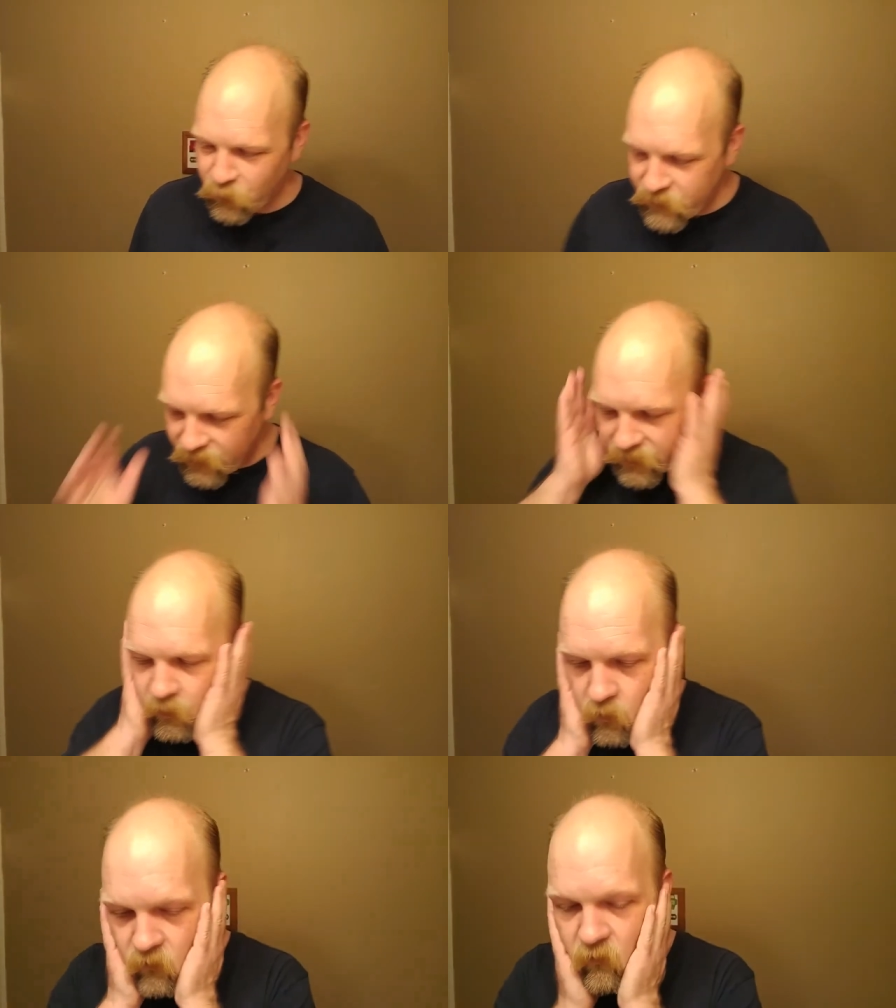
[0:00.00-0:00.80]

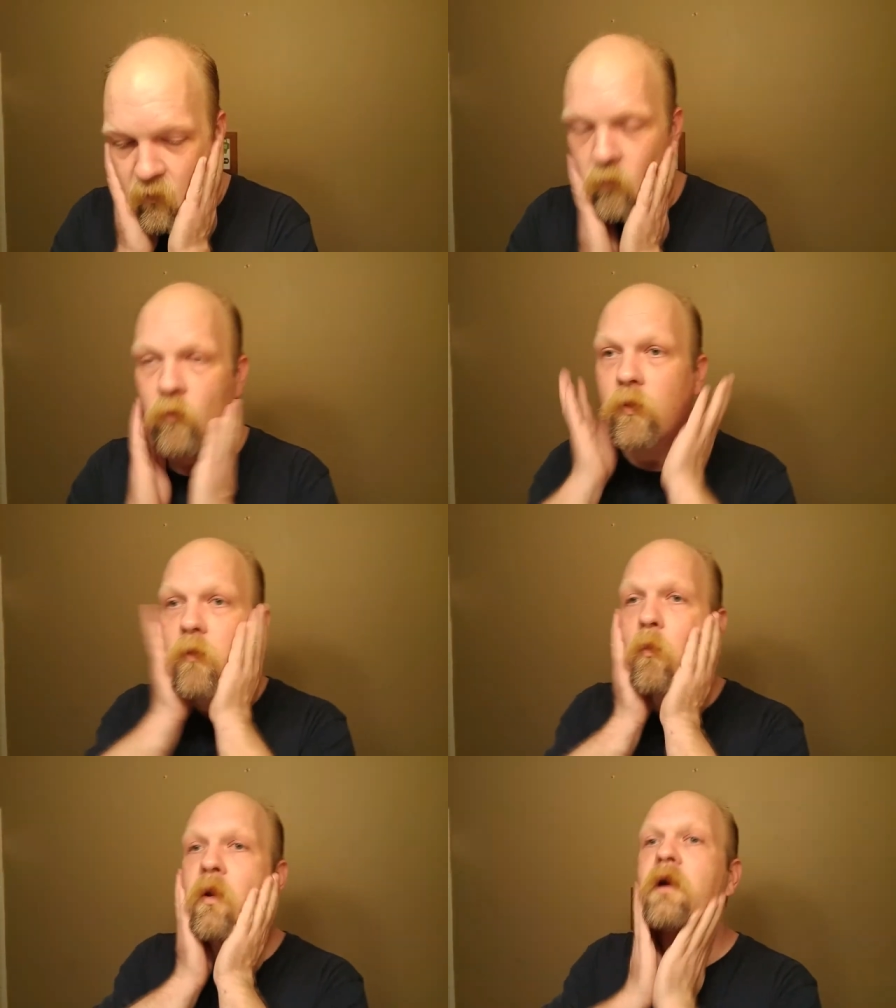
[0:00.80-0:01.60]
okay, so
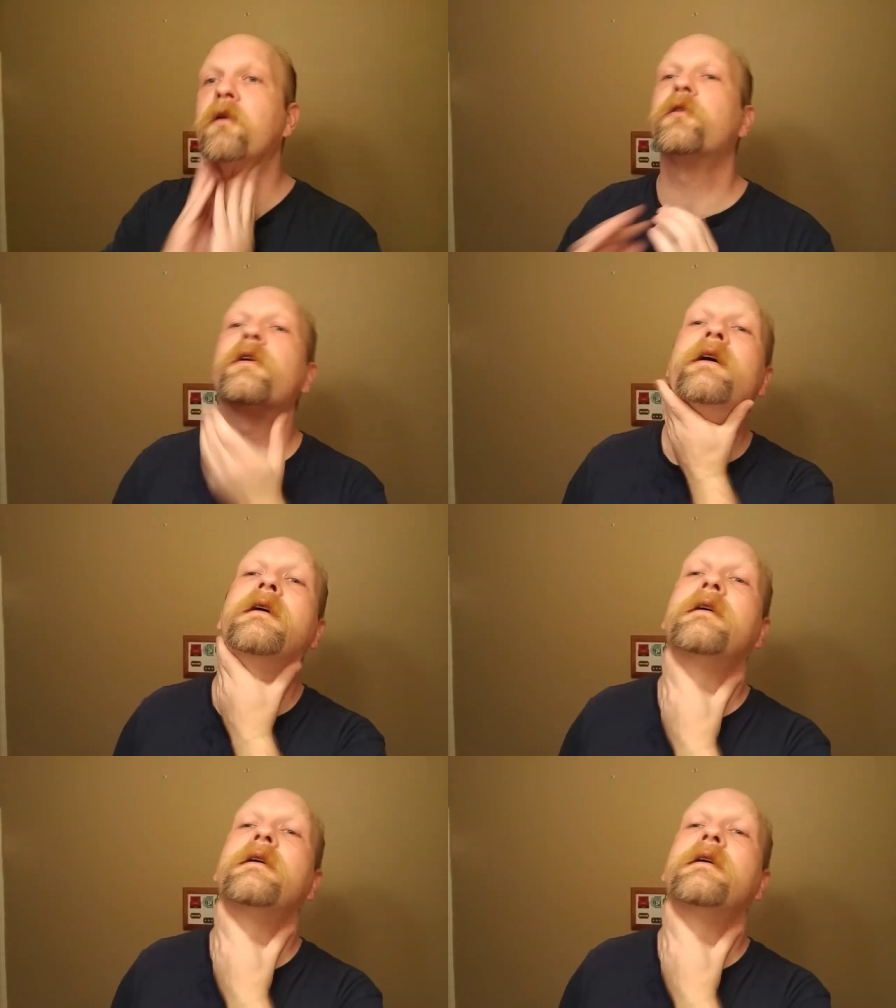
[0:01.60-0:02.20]
we are dry.